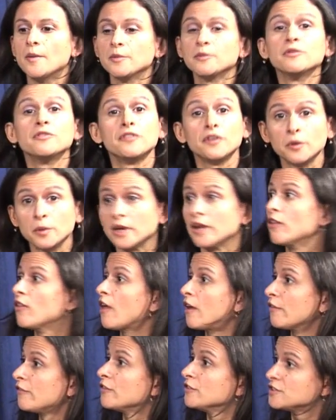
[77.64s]
reviewing a
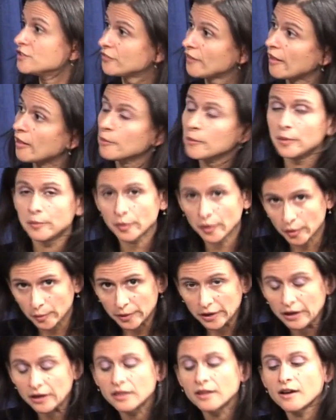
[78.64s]
lot of our development
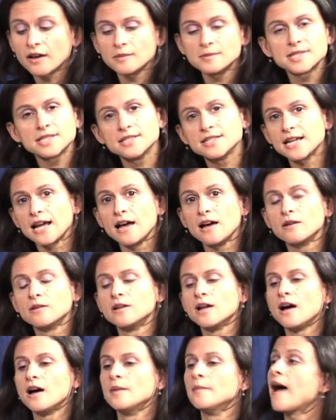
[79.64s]
permitting that comes to town,
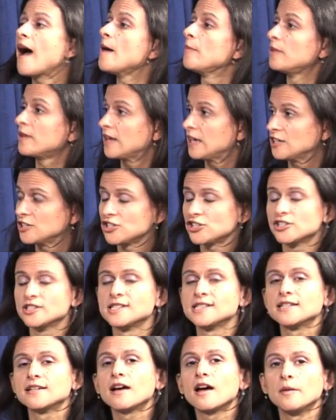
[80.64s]
um, applications
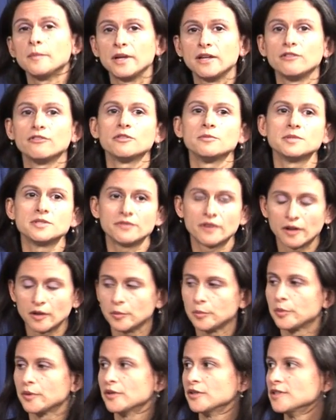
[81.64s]
that come in from
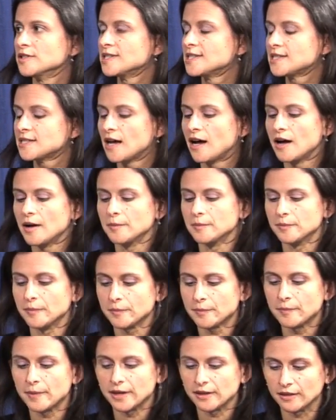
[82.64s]
developers, um,
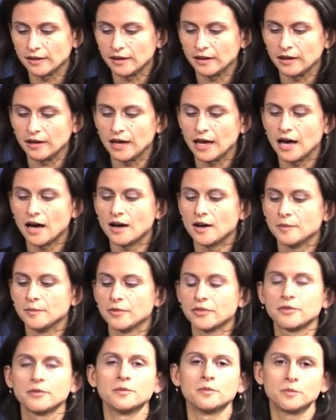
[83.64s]
mainly um,
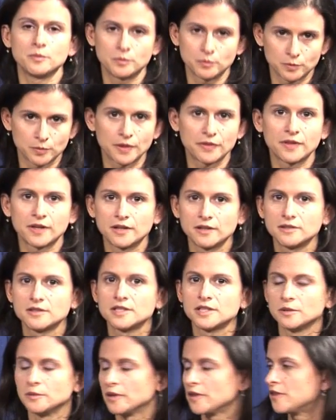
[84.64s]
through, that they
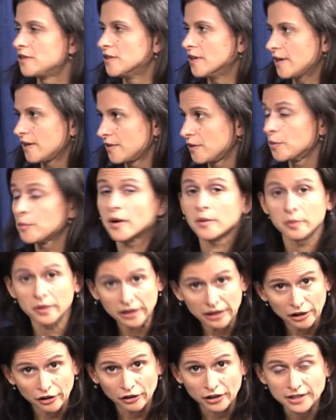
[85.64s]
deal with at their public
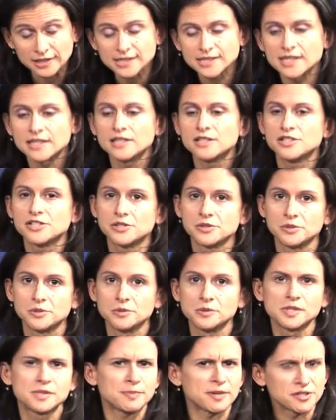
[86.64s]
hearings. They issue
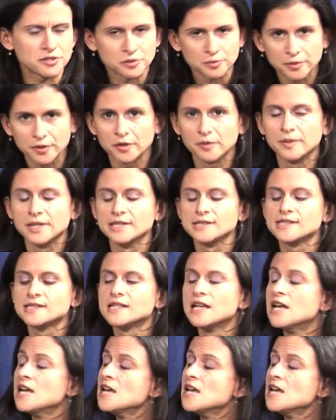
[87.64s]
special permits.